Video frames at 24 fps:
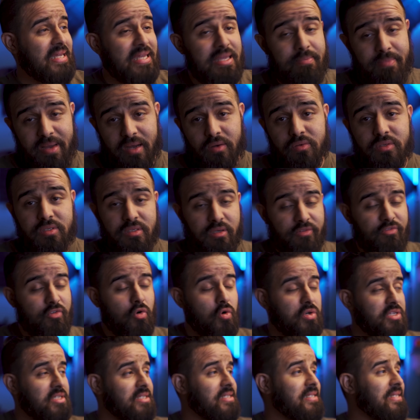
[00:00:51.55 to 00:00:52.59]
mount, of
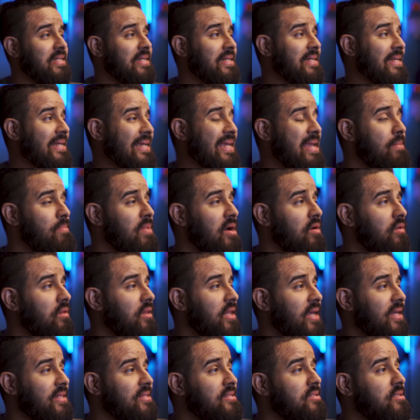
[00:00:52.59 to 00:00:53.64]
course, it's an E mount
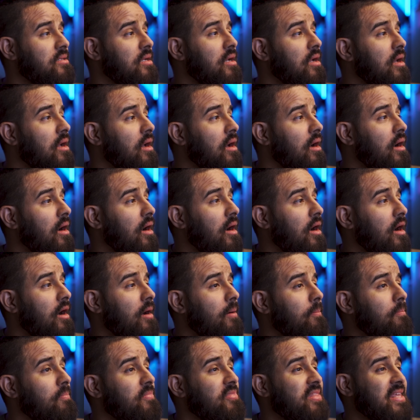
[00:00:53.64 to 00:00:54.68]
lens.
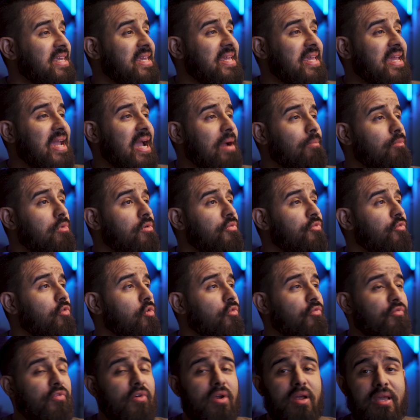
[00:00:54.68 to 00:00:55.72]
The camera
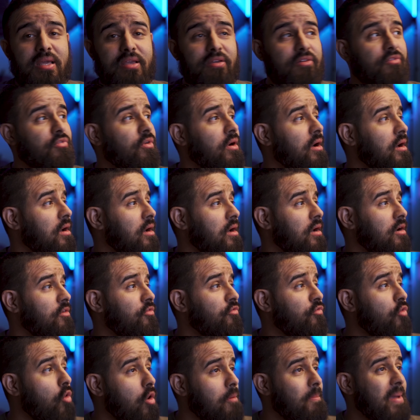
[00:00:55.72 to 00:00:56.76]

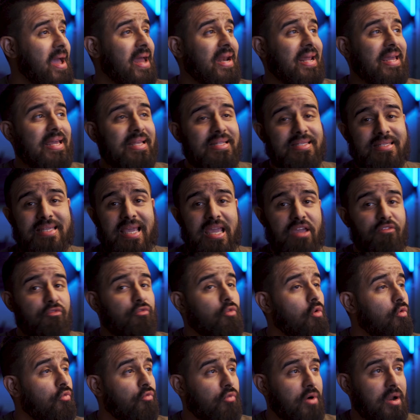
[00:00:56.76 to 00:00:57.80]
format is a
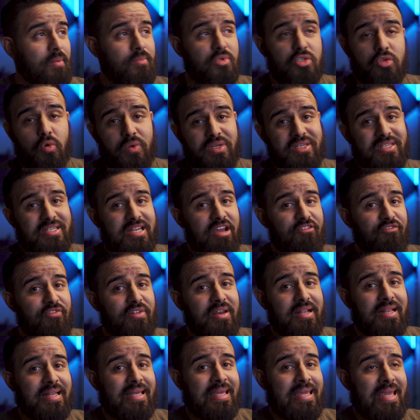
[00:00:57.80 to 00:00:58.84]
full frame, so it's
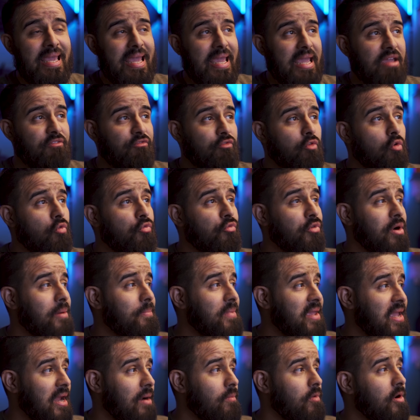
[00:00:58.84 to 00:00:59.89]
definitely a full
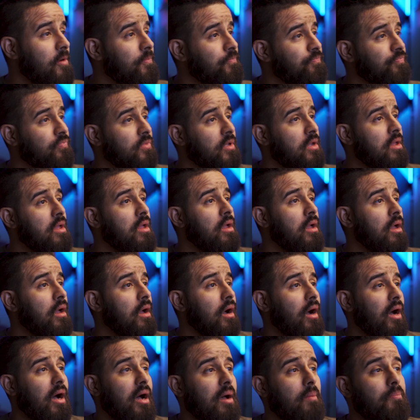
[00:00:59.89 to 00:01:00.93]
frame camera.
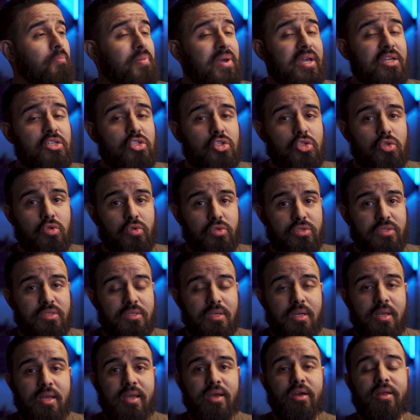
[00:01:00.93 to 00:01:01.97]
Pixels.
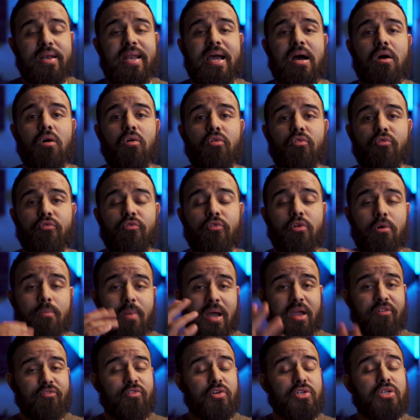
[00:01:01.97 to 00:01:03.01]
Now, for
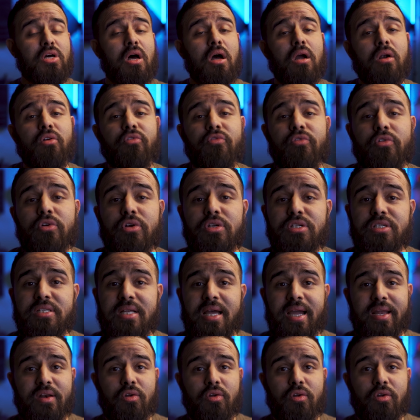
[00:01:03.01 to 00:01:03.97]
my photographers, I